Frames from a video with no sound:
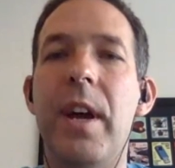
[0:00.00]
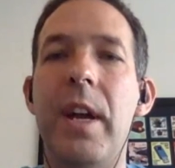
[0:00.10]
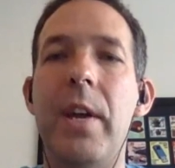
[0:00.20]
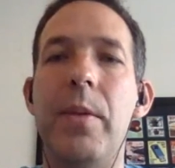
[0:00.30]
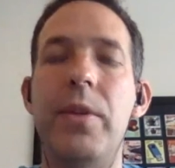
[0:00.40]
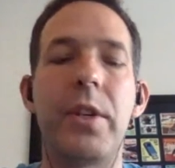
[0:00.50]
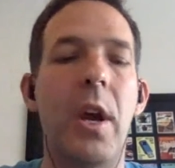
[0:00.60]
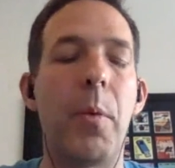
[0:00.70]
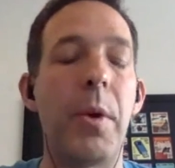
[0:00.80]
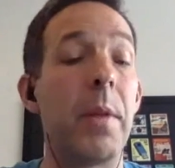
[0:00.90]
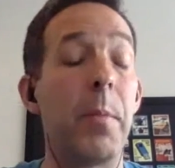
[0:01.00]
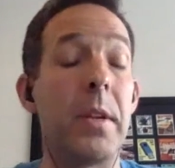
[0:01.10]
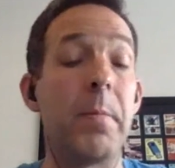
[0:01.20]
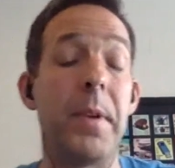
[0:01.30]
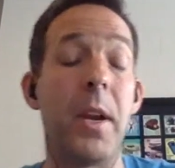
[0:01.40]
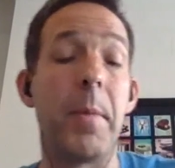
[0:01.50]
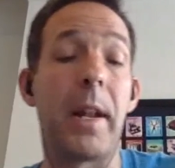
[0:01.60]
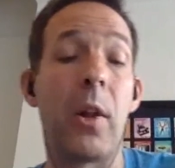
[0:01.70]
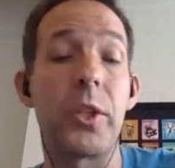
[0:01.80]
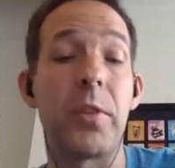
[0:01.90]
It was, we made
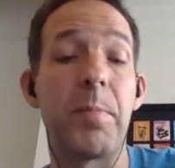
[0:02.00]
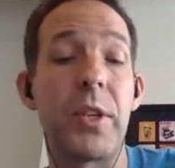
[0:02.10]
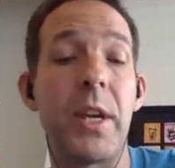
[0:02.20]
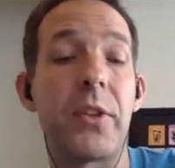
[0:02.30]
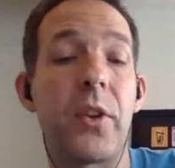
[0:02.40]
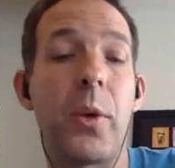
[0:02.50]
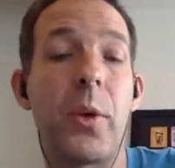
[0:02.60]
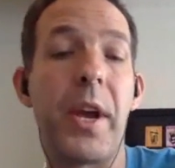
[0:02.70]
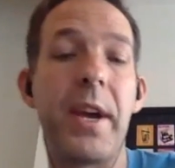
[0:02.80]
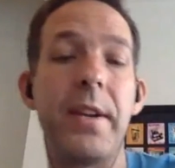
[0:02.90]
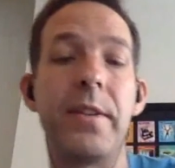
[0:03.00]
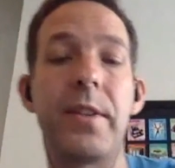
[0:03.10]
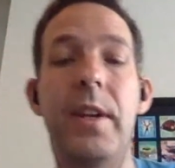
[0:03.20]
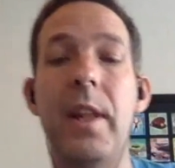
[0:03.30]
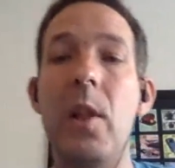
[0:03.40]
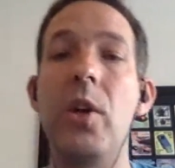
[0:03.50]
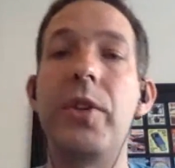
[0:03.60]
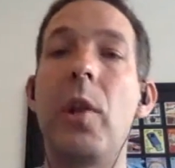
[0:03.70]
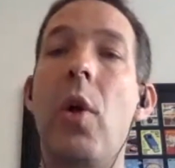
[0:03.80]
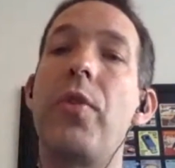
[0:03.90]
lots of mistakes on the way and learned
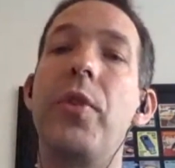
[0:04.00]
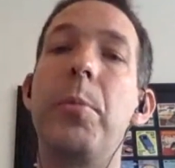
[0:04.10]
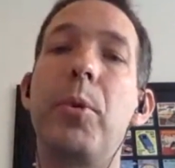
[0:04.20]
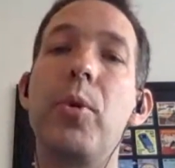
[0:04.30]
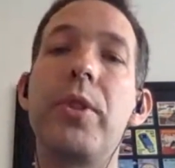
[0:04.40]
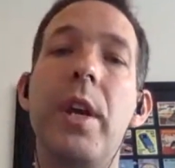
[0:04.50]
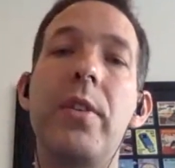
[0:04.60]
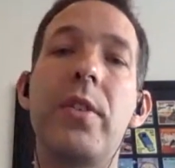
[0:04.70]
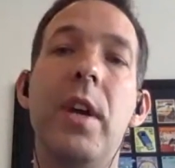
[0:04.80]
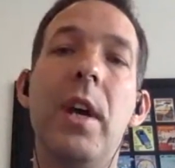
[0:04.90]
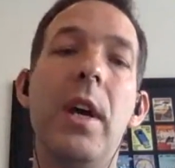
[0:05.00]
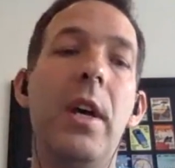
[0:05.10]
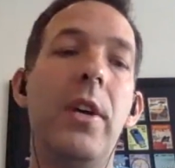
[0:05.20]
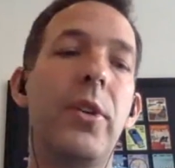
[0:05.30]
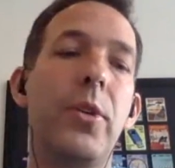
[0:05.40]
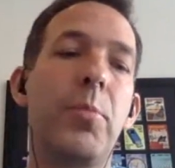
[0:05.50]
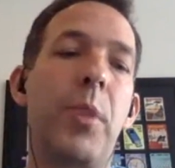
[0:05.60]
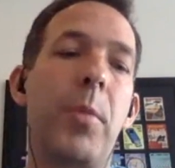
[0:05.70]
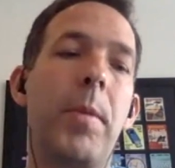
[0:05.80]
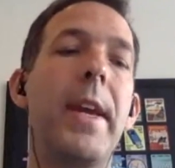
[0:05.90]
a lot through the process. So it was
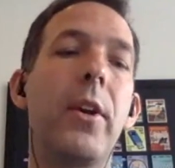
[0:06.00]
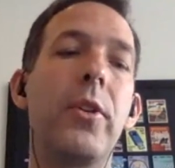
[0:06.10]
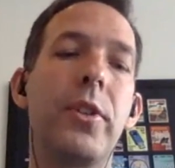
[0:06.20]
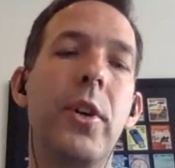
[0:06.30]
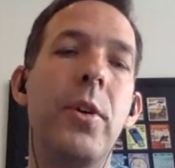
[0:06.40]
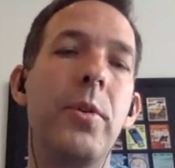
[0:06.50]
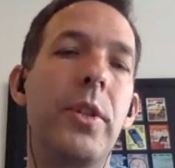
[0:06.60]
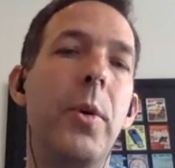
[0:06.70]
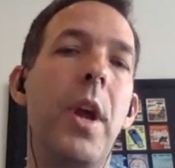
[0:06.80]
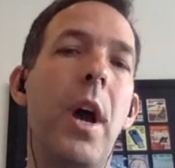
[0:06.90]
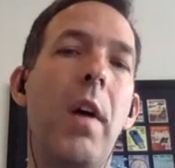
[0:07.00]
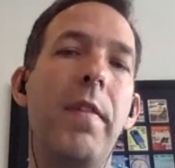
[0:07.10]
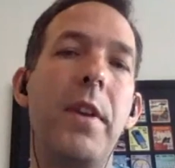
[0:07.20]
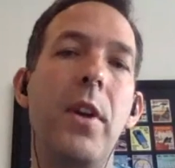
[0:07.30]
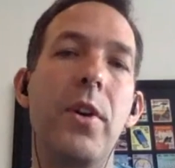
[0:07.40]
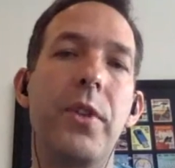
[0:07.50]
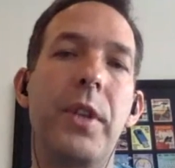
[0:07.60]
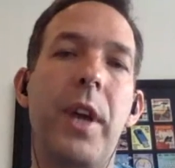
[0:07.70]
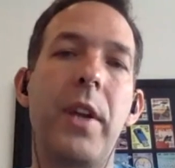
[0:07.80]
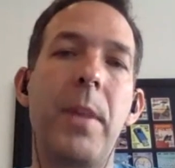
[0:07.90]
probably a good 2.5 years to
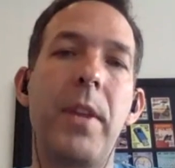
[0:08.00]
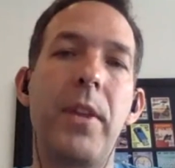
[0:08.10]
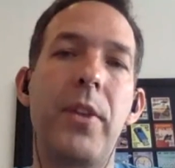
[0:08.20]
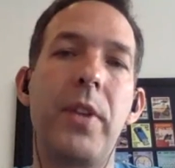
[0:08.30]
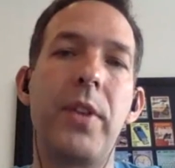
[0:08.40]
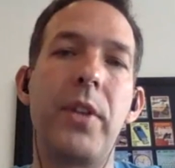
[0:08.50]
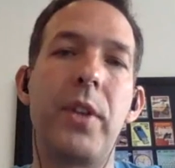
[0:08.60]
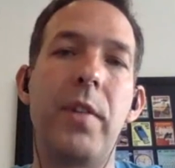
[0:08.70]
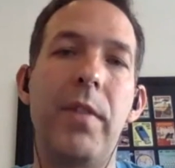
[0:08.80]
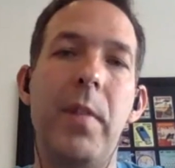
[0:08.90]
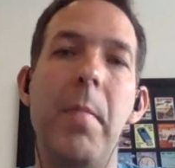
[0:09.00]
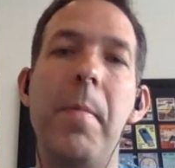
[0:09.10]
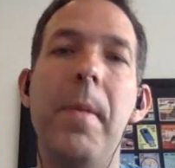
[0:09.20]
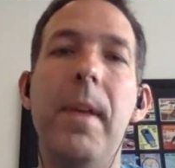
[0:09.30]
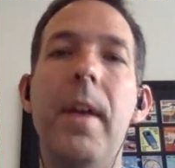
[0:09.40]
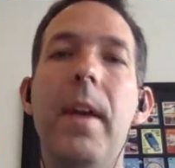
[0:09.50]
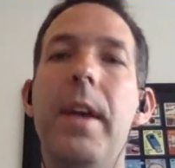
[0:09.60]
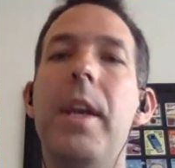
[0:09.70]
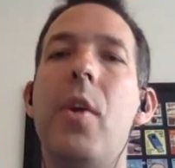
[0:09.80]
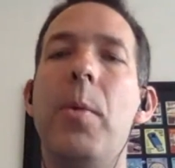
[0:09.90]
kind of make the transition from,
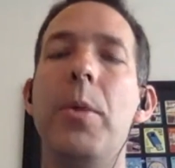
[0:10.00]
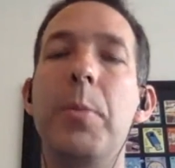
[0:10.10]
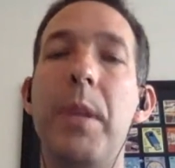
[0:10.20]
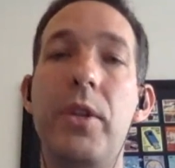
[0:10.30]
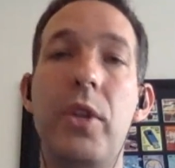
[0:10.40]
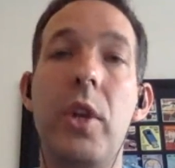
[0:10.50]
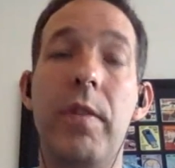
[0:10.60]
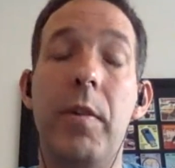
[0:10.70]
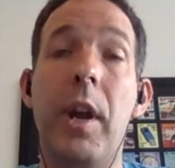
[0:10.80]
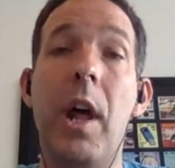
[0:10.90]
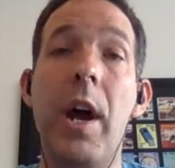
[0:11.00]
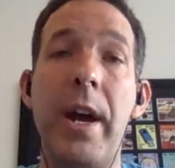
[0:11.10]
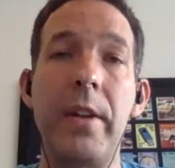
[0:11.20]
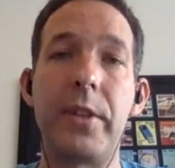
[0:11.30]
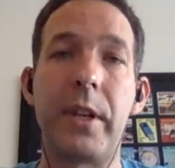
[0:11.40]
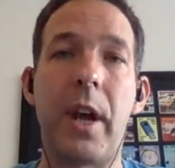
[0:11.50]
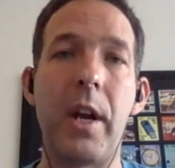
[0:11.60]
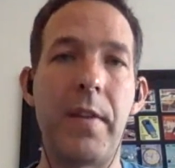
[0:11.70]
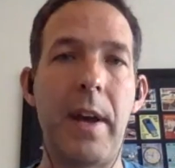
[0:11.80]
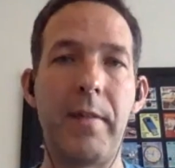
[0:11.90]
almost being server reliant to kind
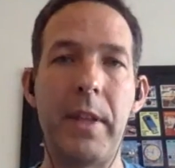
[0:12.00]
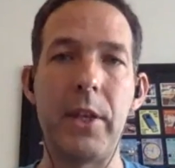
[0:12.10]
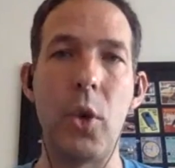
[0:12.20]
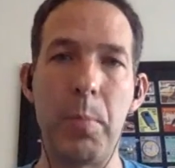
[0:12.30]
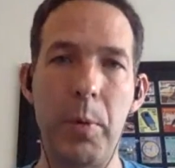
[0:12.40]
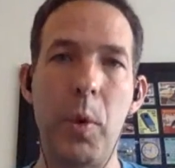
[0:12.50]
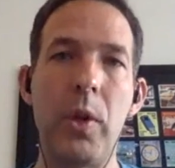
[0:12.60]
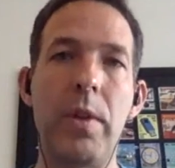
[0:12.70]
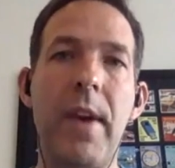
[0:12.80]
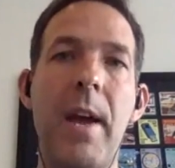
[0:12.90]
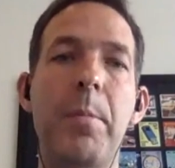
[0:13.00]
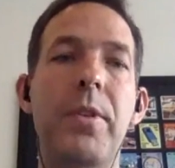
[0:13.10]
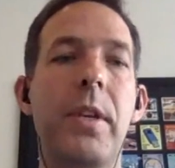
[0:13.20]
of having this open world of apps.